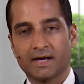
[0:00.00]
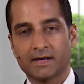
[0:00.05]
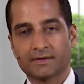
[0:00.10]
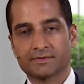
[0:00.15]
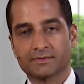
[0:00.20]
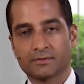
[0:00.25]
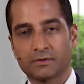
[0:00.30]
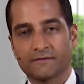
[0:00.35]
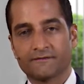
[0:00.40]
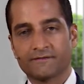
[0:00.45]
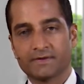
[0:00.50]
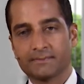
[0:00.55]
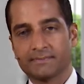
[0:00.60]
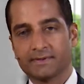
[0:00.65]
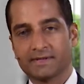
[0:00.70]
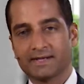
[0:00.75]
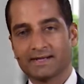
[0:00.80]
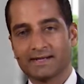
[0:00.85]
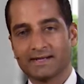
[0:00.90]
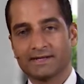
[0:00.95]
extrophy,
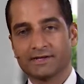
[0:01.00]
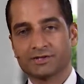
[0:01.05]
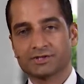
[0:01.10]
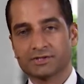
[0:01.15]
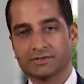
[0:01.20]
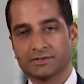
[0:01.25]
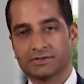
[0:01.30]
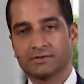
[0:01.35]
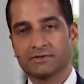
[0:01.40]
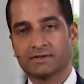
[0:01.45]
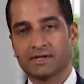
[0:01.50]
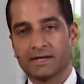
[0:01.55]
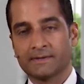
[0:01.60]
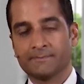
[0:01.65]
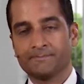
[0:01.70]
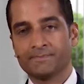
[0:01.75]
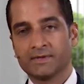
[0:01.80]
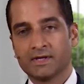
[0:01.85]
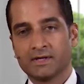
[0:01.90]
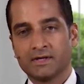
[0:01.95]
but in addition to that,
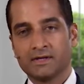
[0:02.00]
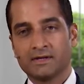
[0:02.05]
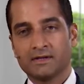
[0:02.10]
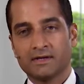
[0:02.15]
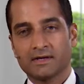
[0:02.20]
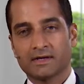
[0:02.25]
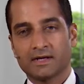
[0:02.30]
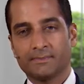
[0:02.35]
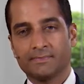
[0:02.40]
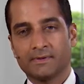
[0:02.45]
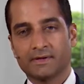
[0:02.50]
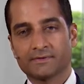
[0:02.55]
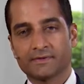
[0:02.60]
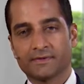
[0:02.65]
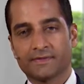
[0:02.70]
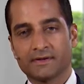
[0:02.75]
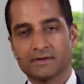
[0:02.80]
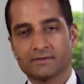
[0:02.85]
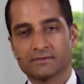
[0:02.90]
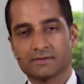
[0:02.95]
there are a couple
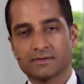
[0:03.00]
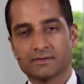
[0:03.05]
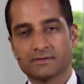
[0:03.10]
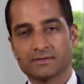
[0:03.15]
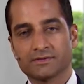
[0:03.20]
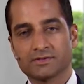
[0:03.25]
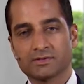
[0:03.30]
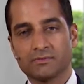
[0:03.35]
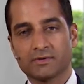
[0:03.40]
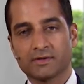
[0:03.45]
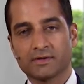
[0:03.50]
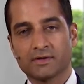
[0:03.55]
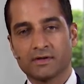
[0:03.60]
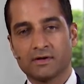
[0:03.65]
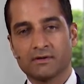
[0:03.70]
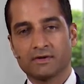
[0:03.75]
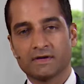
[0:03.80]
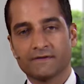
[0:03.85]
other things here that you want to know.